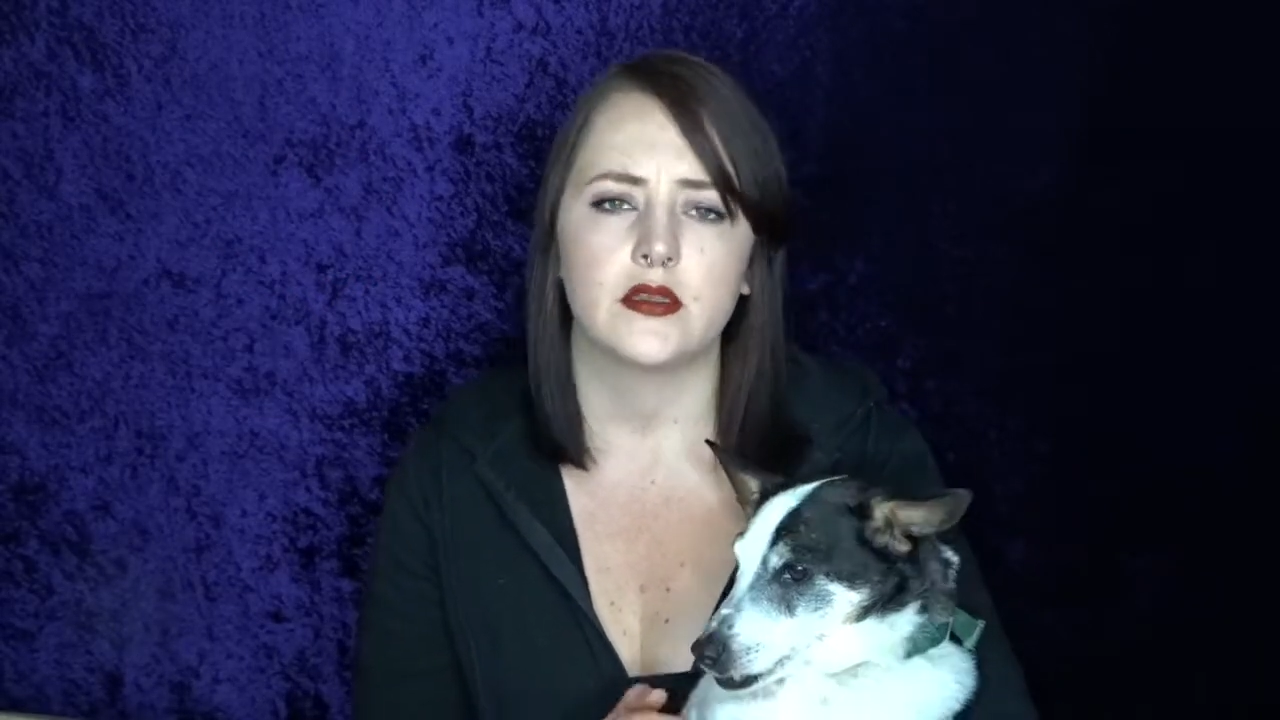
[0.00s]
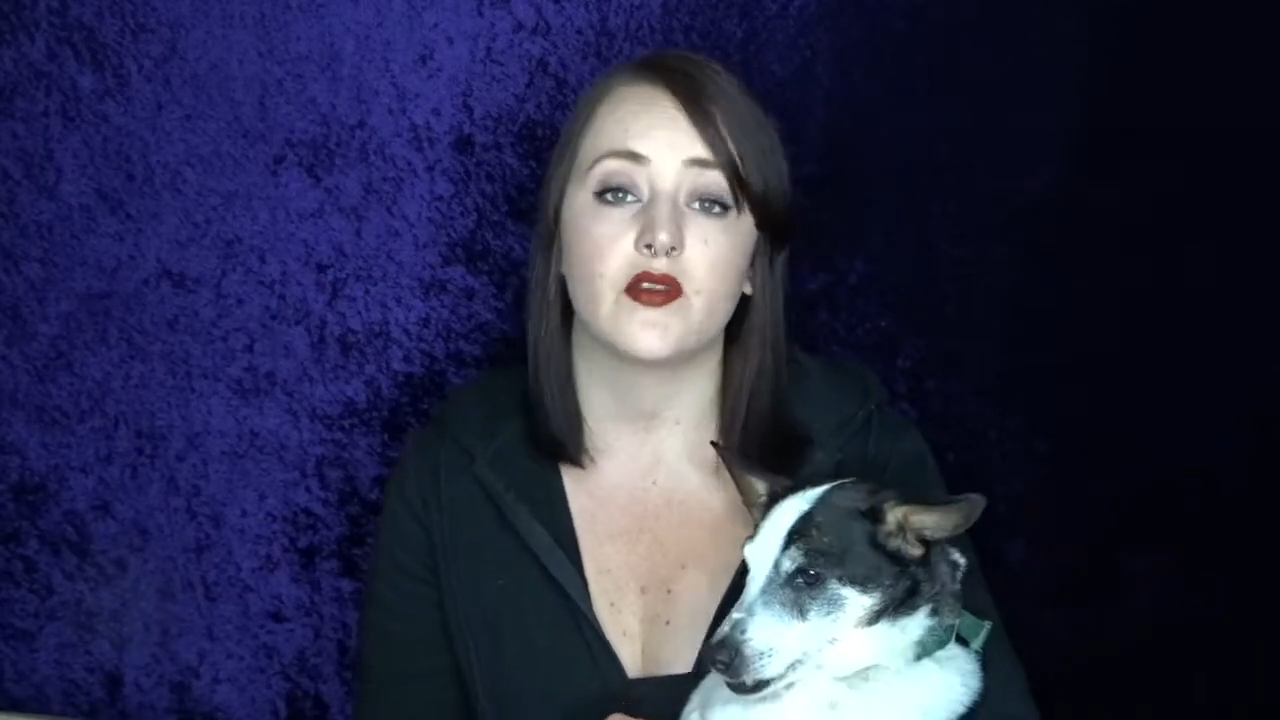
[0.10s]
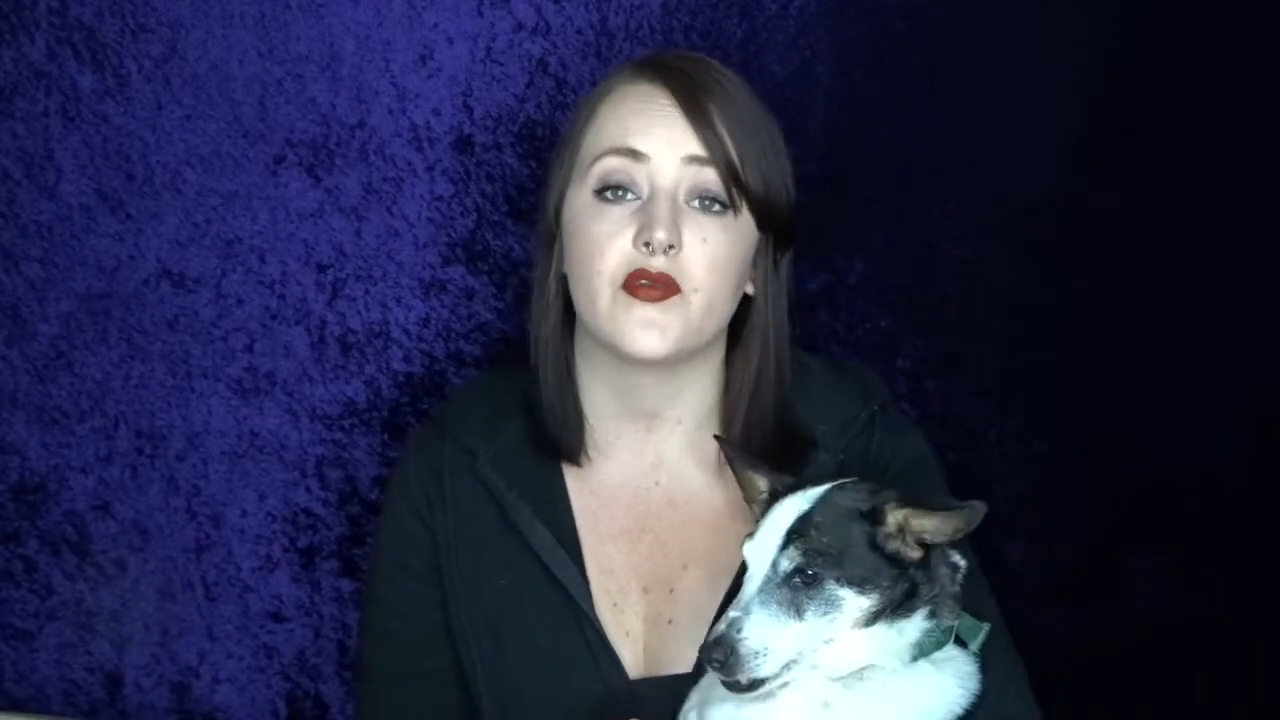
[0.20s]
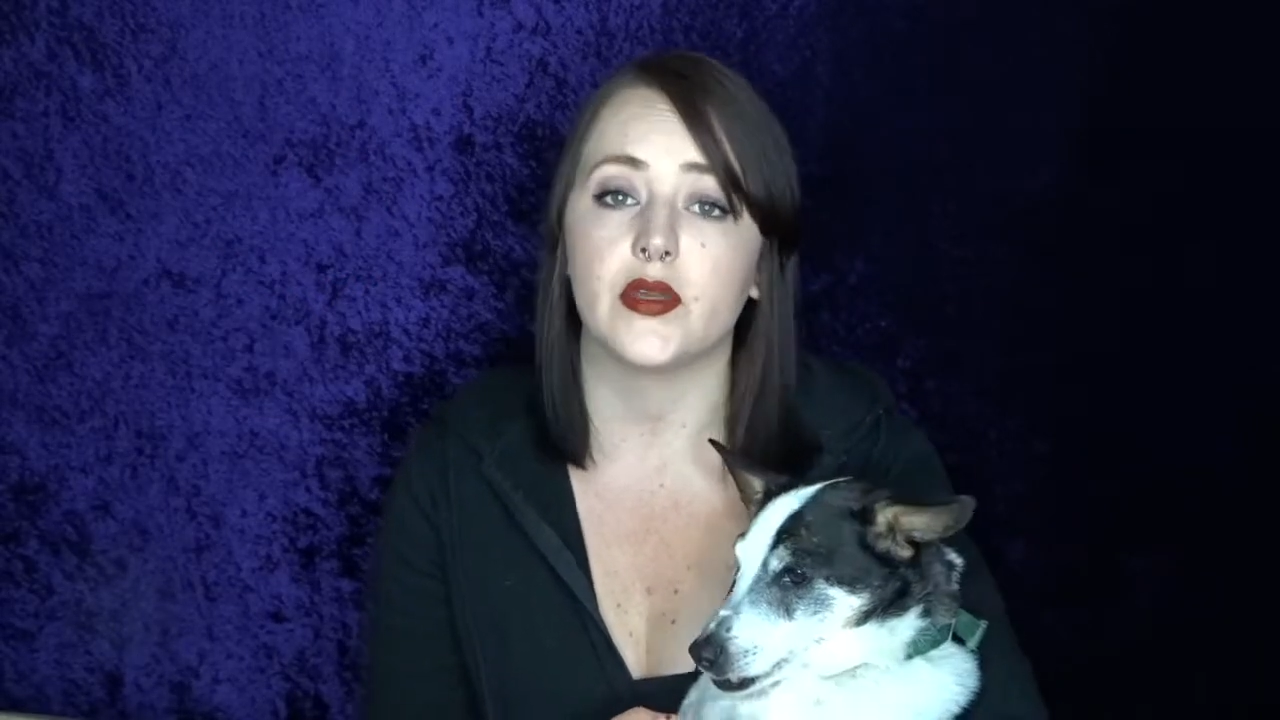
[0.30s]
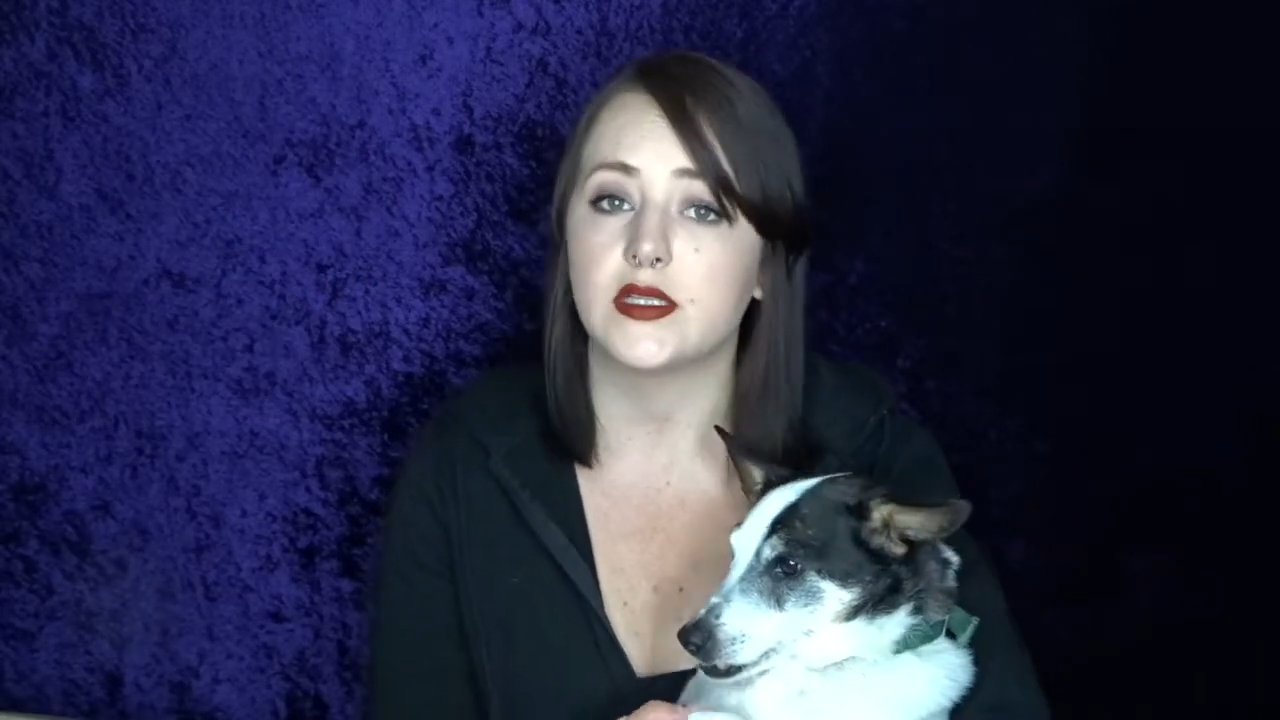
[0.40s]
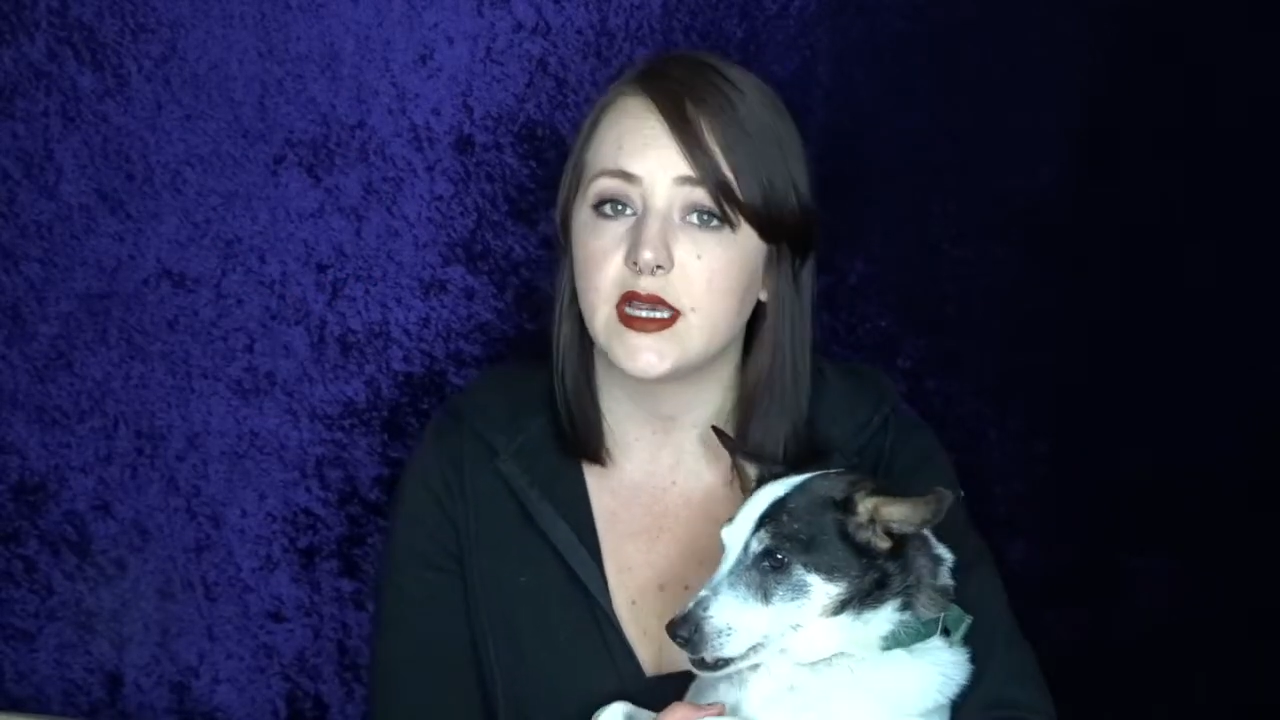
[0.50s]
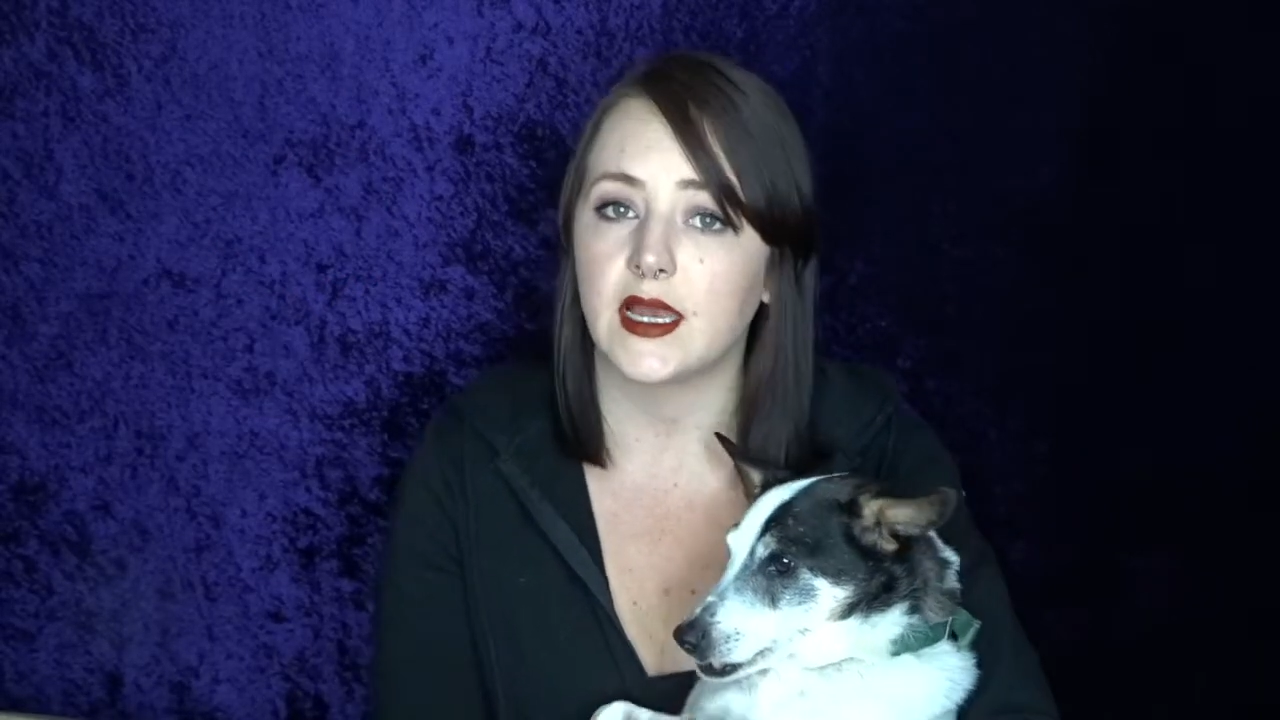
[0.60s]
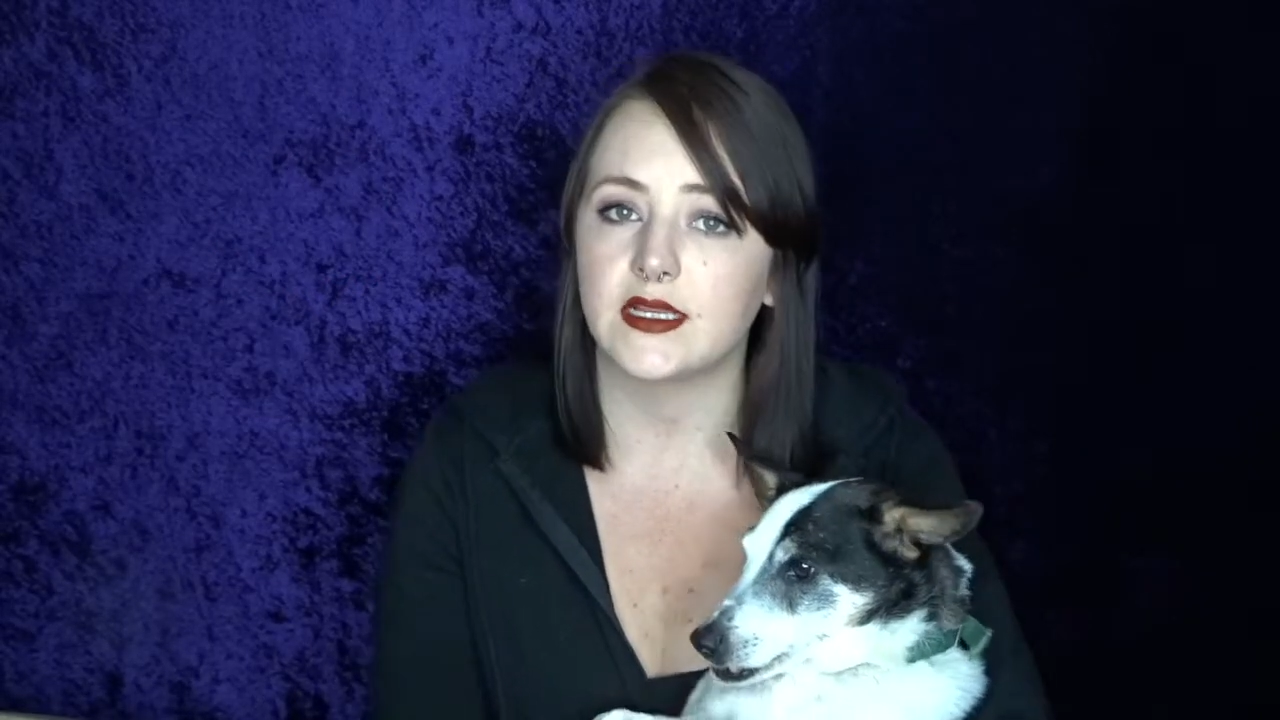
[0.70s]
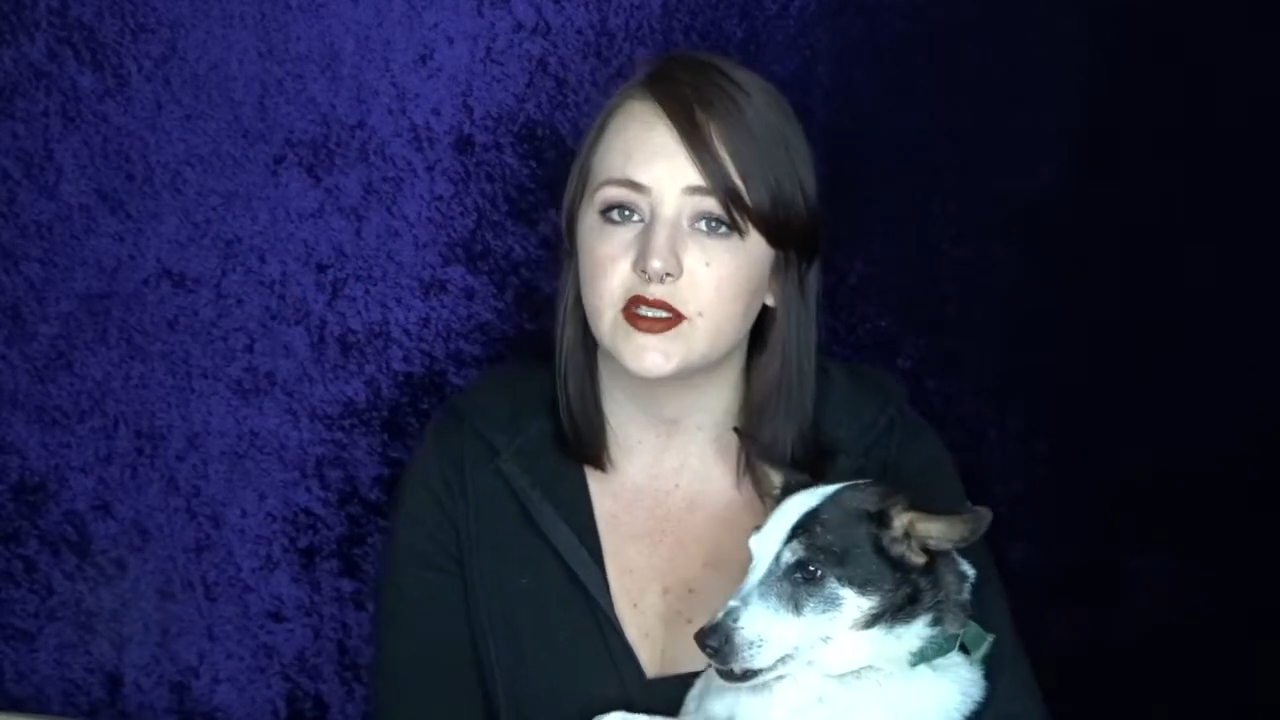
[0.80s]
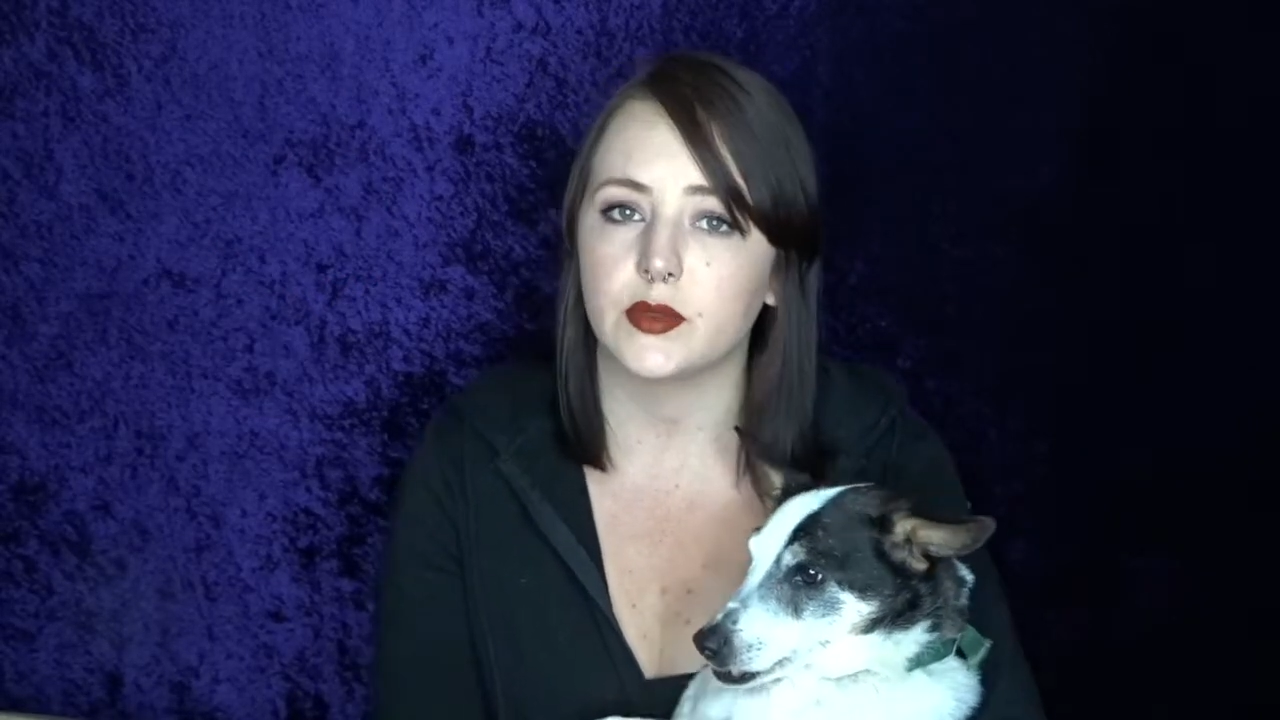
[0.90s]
The first challenge